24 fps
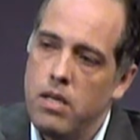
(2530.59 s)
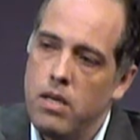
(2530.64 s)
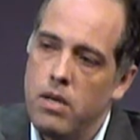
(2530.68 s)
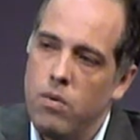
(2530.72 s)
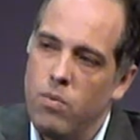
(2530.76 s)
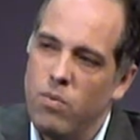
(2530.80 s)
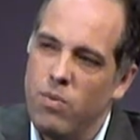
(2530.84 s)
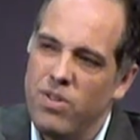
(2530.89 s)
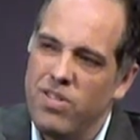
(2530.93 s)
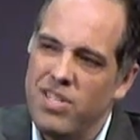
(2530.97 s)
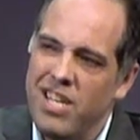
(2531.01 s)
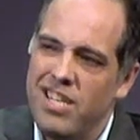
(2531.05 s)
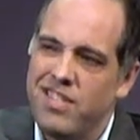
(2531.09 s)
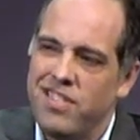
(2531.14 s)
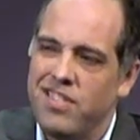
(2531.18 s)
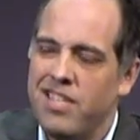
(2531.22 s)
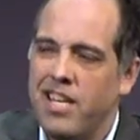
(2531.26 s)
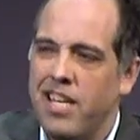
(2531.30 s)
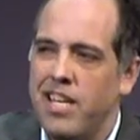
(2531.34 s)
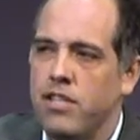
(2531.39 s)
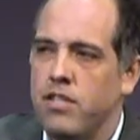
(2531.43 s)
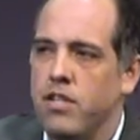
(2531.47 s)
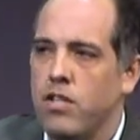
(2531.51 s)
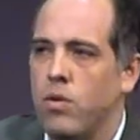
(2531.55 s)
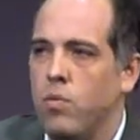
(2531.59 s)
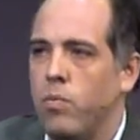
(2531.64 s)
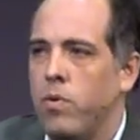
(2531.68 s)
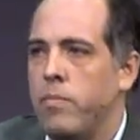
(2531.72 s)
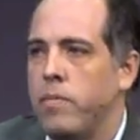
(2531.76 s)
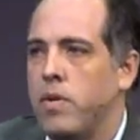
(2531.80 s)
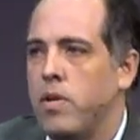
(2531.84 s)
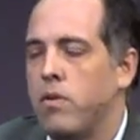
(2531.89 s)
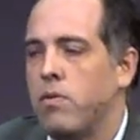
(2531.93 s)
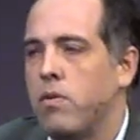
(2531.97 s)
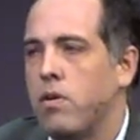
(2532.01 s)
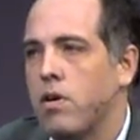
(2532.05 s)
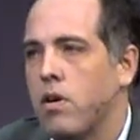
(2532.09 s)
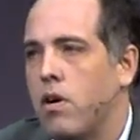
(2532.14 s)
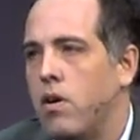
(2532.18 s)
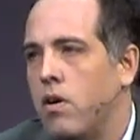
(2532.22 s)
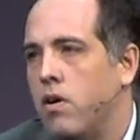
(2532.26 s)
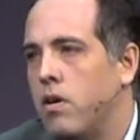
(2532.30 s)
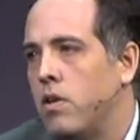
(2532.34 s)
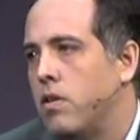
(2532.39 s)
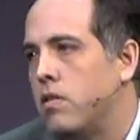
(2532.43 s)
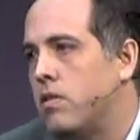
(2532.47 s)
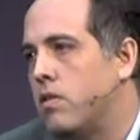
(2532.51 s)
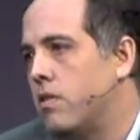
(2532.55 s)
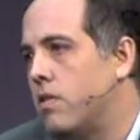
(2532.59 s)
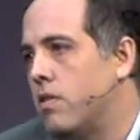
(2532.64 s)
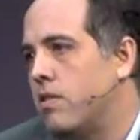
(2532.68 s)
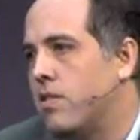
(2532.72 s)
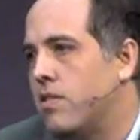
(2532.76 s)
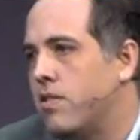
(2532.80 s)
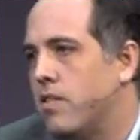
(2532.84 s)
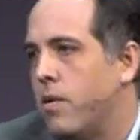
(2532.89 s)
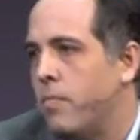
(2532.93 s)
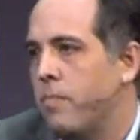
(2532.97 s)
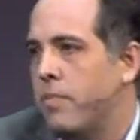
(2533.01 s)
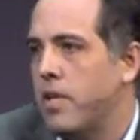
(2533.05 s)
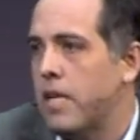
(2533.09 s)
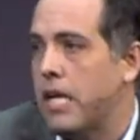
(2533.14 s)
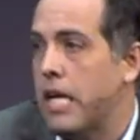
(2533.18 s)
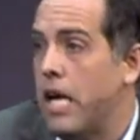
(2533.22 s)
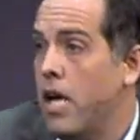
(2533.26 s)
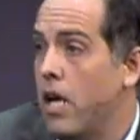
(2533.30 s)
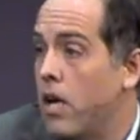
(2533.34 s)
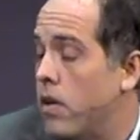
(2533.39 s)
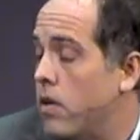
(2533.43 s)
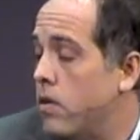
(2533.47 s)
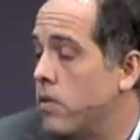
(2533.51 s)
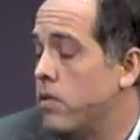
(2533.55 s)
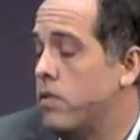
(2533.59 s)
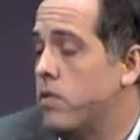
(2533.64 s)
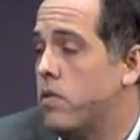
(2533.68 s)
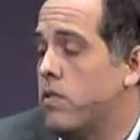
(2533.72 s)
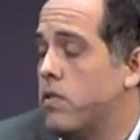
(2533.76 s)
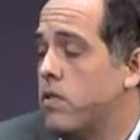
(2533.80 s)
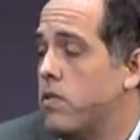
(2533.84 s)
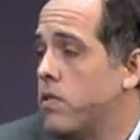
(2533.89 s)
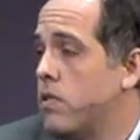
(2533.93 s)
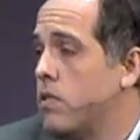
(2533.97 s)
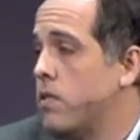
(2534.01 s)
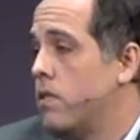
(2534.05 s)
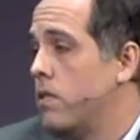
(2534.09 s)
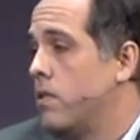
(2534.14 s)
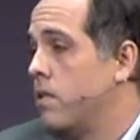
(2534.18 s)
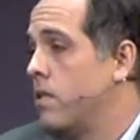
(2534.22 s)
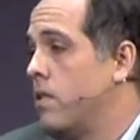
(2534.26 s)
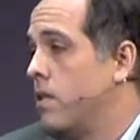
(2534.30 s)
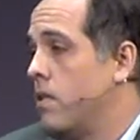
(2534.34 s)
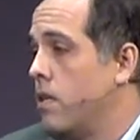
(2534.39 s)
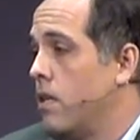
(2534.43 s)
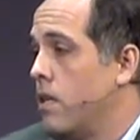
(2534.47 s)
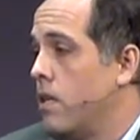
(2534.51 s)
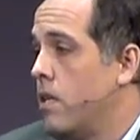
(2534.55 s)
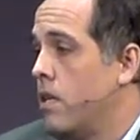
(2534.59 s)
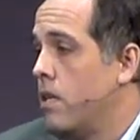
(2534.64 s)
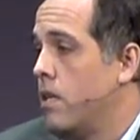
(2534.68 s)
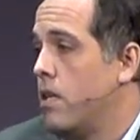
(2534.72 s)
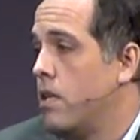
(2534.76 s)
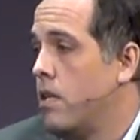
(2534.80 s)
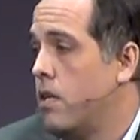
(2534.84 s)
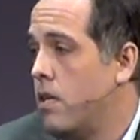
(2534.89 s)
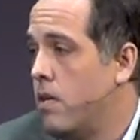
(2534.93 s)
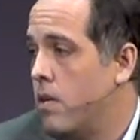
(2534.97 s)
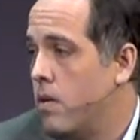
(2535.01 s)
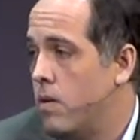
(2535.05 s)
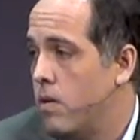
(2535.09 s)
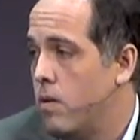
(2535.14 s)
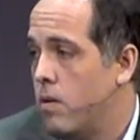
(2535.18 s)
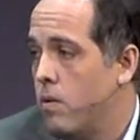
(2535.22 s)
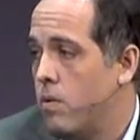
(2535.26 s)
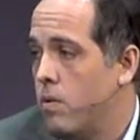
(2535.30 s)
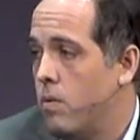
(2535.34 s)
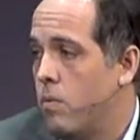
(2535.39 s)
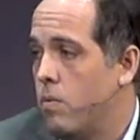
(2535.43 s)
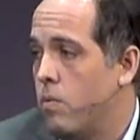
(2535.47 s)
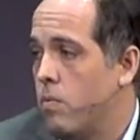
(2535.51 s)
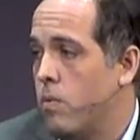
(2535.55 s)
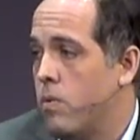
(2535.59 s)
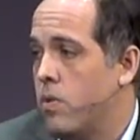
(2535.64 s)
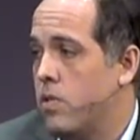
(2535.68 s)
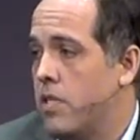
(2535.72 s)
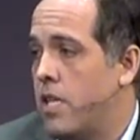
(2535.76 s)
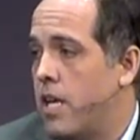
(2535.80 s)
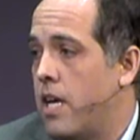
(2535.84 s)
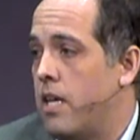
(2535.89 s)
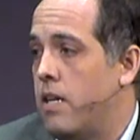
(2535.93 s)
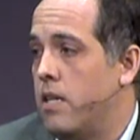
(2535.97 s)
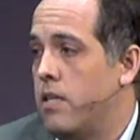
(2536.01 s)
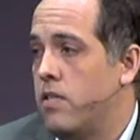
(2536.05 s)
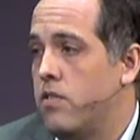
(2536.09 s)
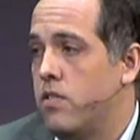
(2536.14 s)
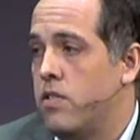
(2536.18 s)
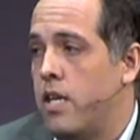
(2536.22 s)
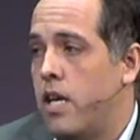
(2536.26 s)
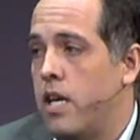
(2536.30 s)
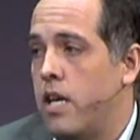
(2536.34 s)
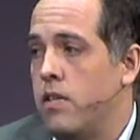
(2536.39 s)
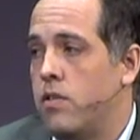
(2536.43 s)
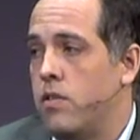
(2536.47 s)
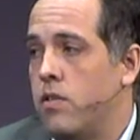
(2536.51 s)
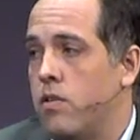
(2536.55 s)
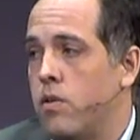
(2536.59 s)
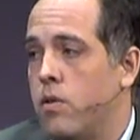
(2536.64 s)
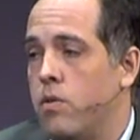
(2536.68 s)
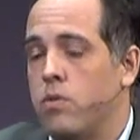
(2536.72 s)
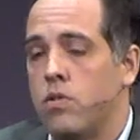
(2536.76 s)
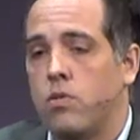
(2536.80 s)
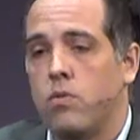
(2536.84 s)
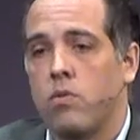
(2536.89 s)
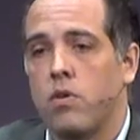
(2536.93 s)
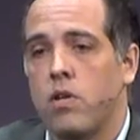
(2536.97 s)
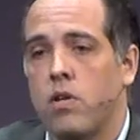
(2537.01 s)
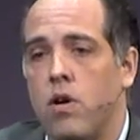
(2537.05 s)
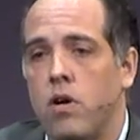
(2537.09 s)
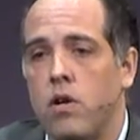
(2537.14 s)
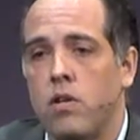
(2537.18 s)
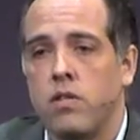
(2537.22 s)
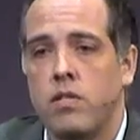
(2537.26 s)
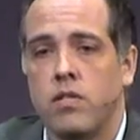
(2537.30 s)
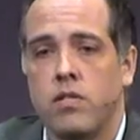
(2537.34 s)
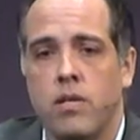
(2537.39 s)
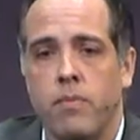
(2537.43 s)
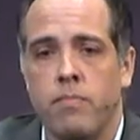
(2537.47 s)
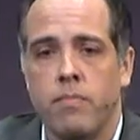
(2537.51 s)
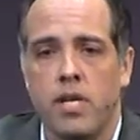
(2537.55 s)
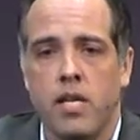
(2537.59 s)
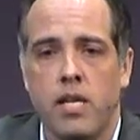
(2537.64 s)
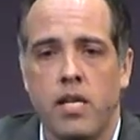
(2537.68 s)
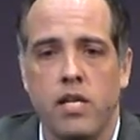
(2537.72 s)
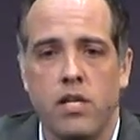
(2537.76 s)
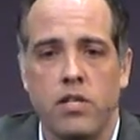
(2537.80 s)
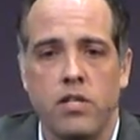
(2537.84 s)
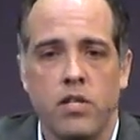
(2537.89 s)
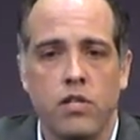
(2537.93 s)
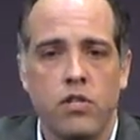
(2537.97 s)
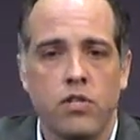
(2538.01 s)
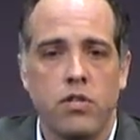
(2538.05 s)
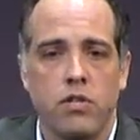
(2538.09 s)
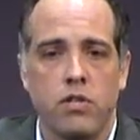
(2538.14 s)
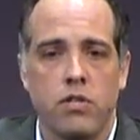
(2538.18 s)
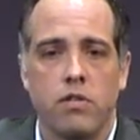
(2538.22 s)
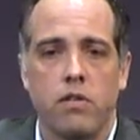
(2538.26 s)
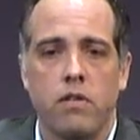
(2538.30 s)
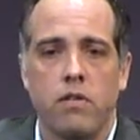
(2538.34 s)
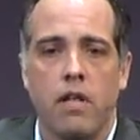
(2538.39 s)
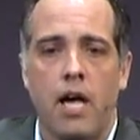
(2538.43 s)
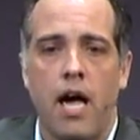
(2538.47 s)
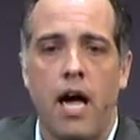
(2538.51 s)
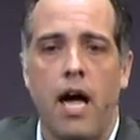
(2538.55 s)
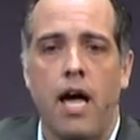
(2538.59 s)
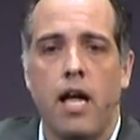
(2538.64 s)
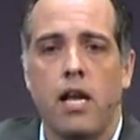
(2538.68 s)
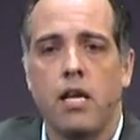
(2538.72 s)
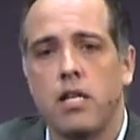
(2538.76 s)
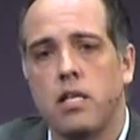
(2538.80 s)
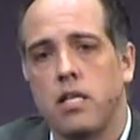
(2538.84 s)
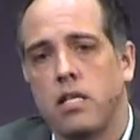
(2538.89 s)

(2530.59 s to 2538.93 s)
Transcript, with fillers: What does that say to the women who are called to something else? What does that say to those who are called to something in addition to that?